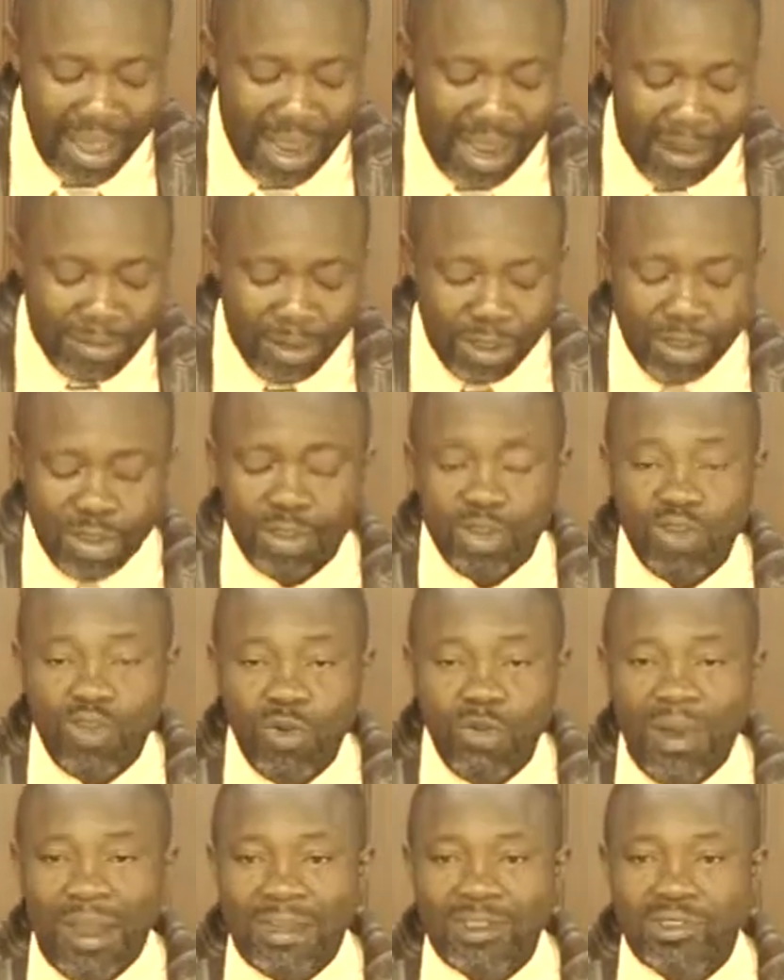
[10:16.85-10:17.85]
I'm not going to go
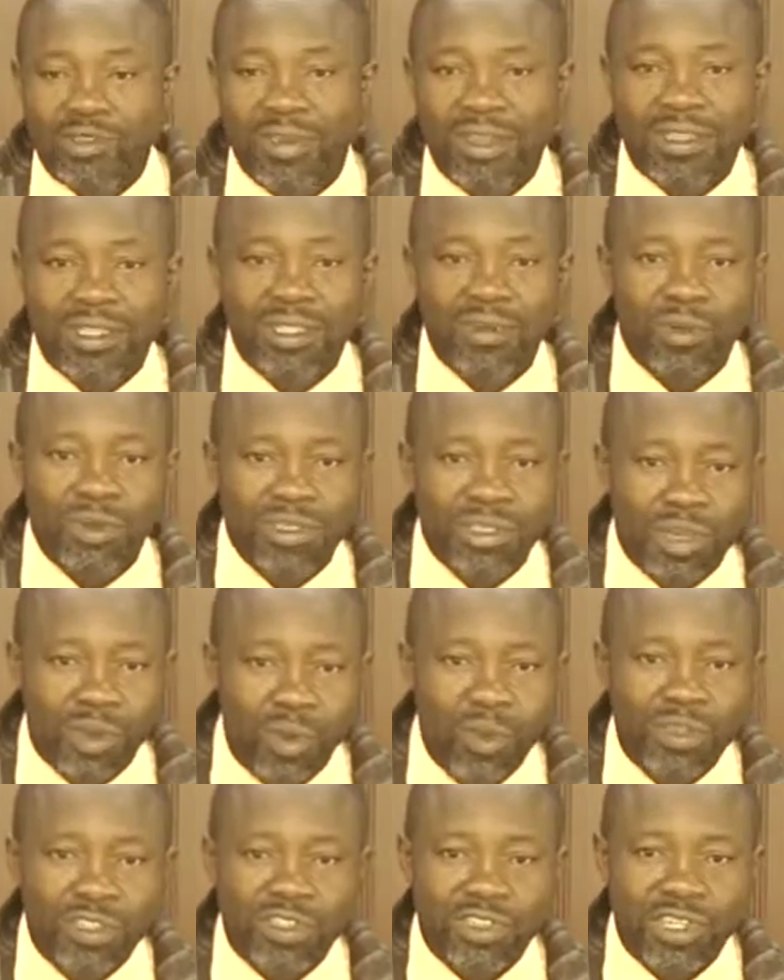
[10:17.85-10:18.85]
back to it. It was a
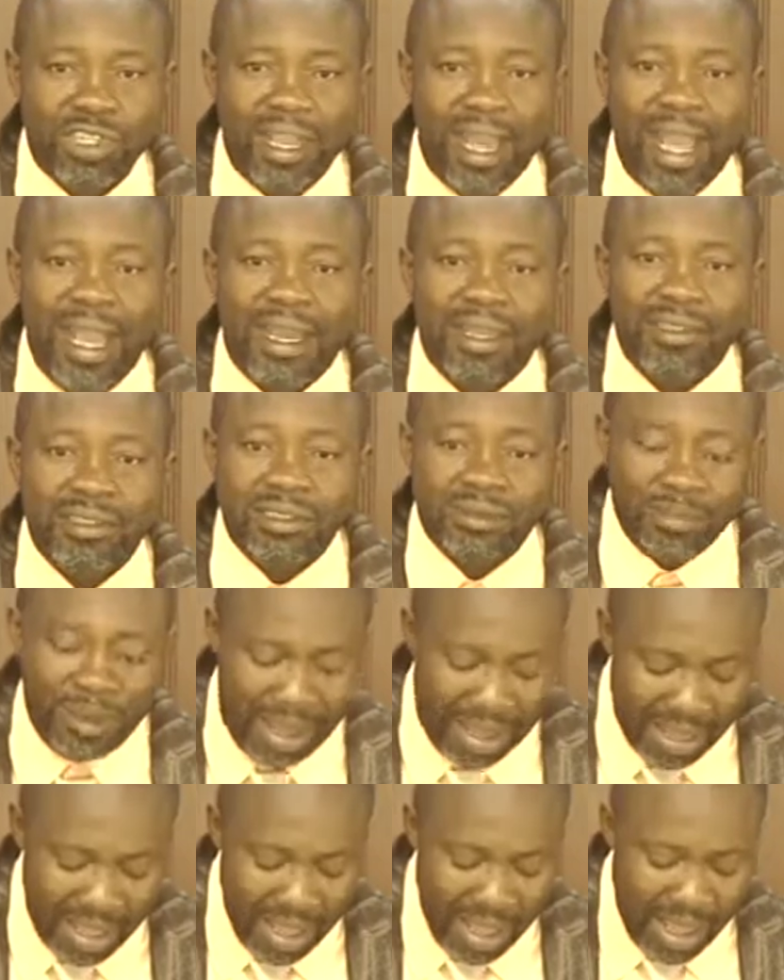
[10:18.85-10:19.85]
question asked
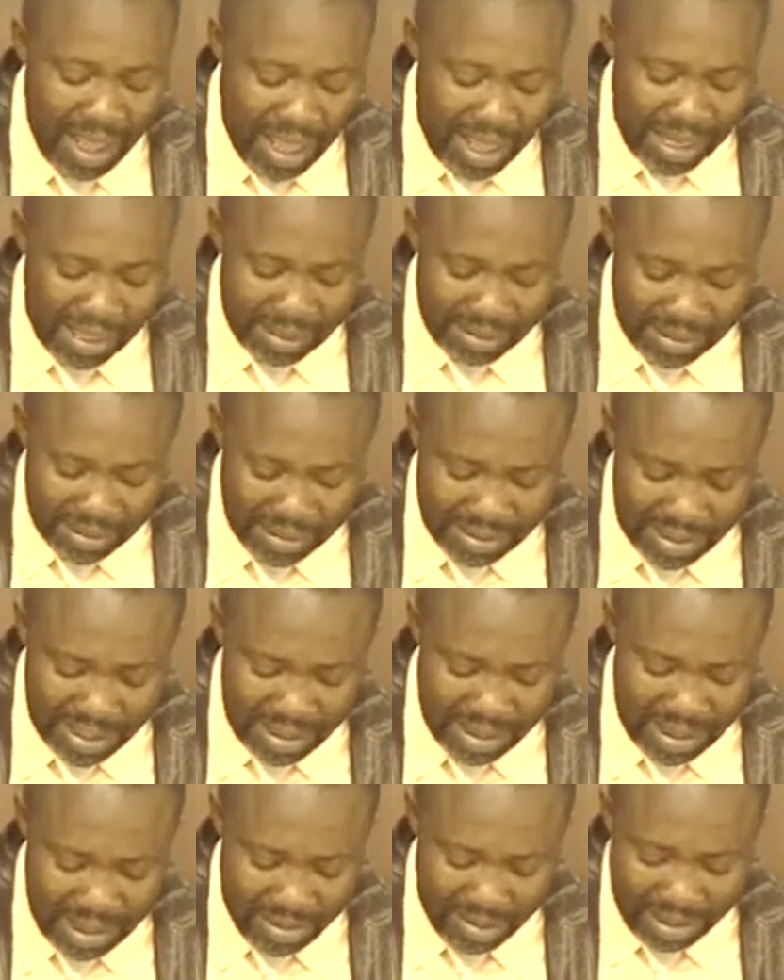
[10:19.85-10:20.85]
by, and
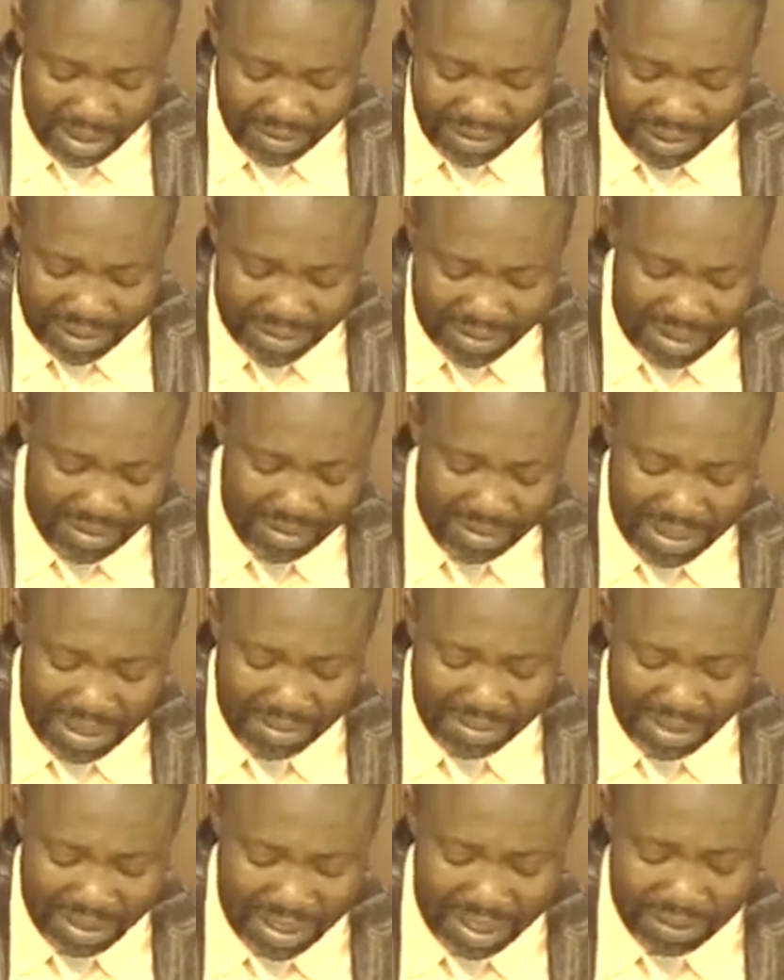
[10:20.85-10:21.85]
they would have assembled
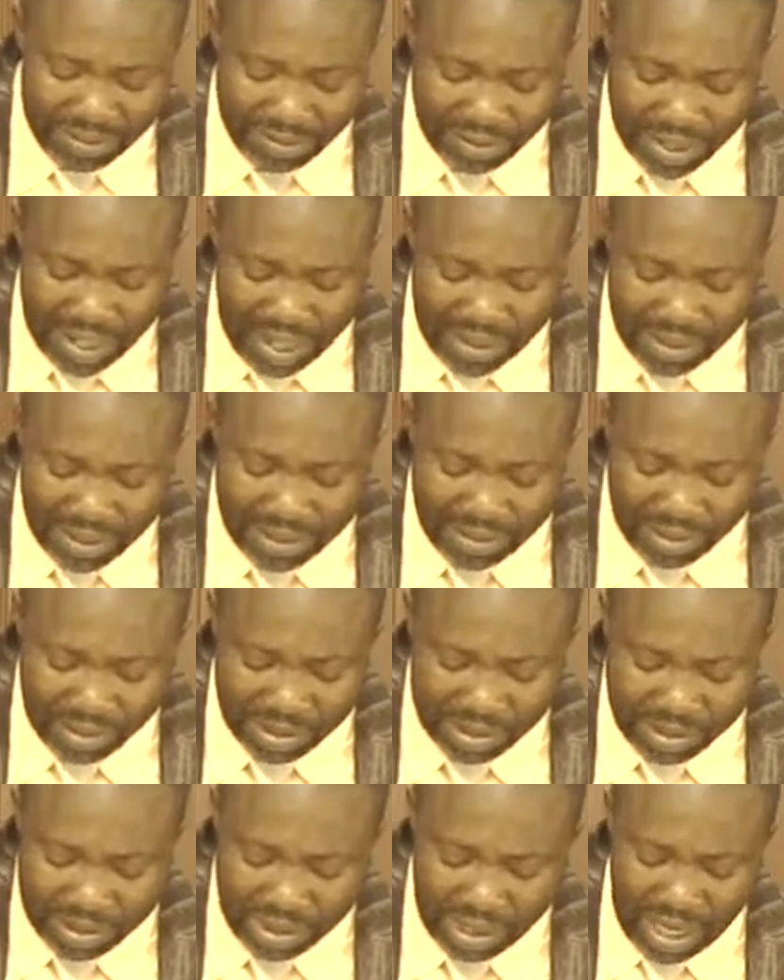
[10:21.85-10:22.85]
themselves together. It
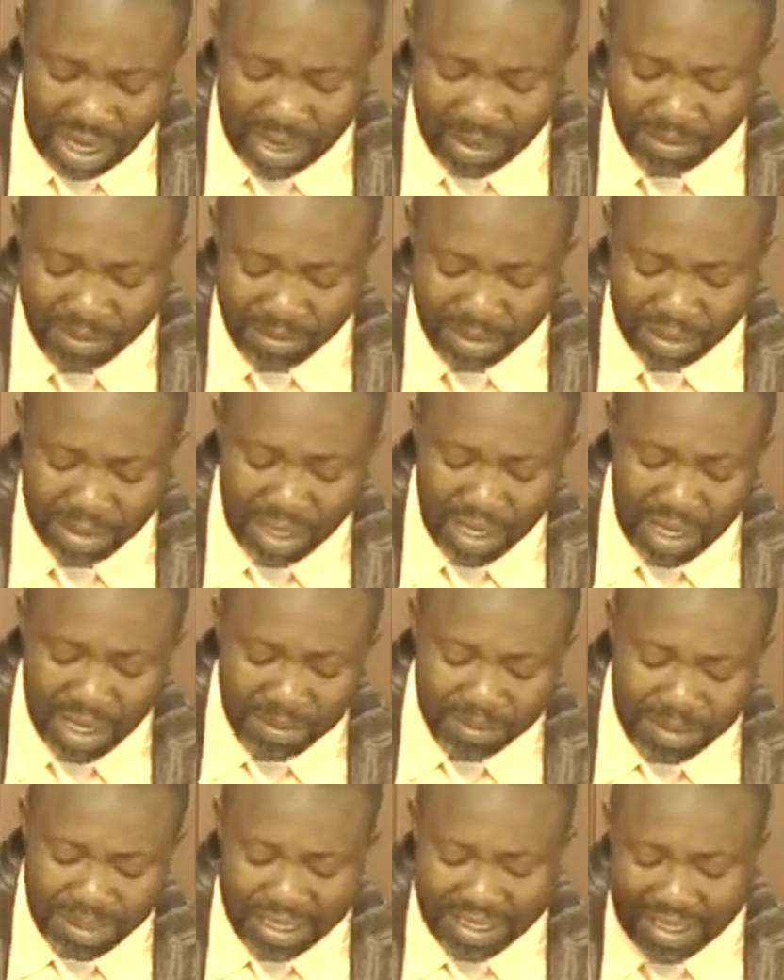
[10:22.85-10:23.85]
was James,
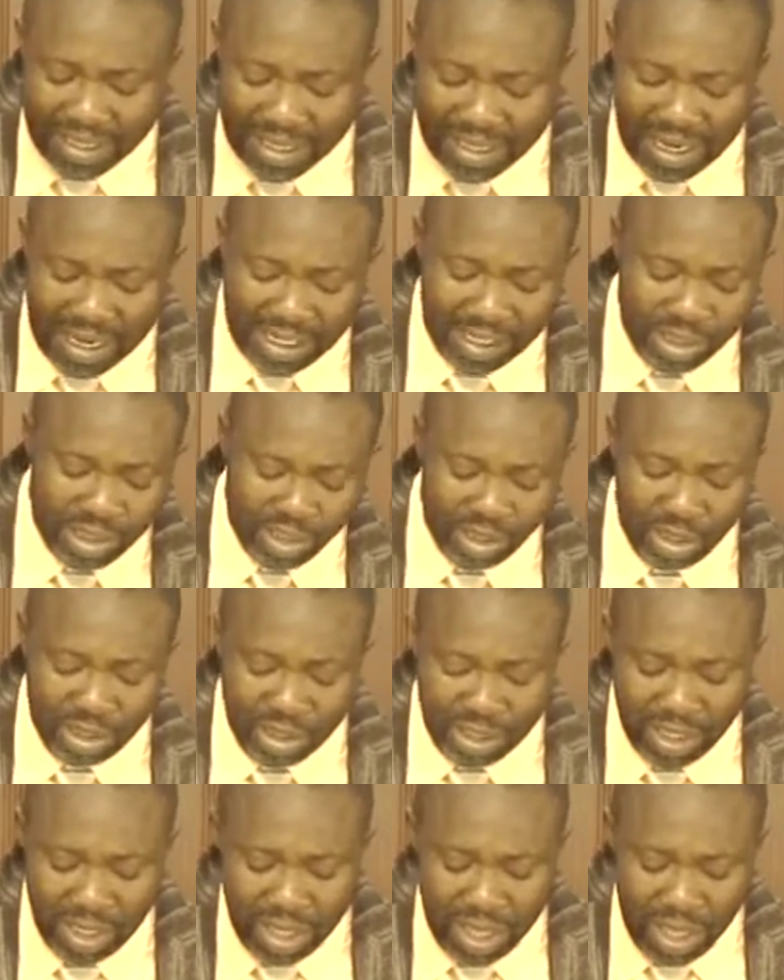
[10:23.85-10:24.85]
Peter, and
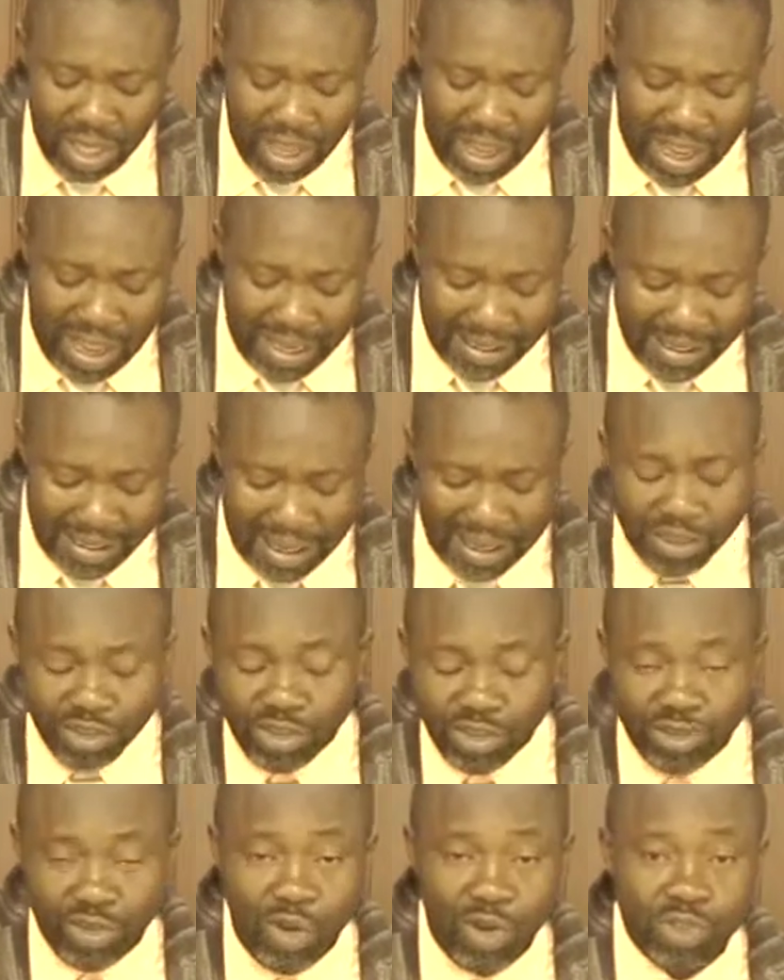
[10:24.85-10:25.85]
John, and
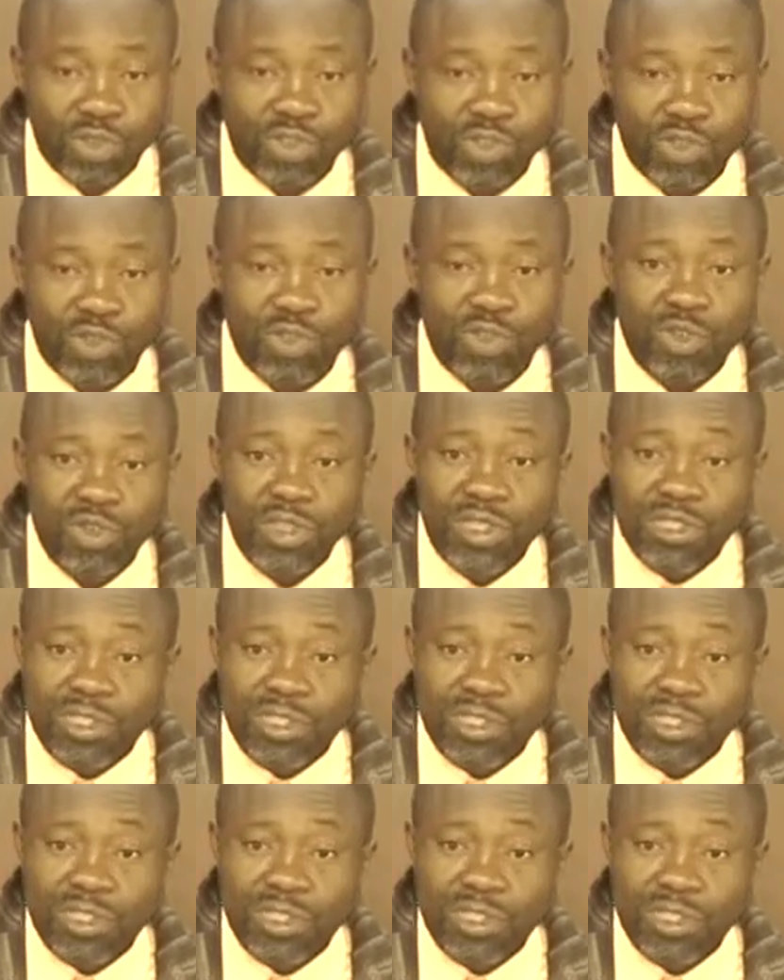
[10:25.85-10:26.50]
Andrew also.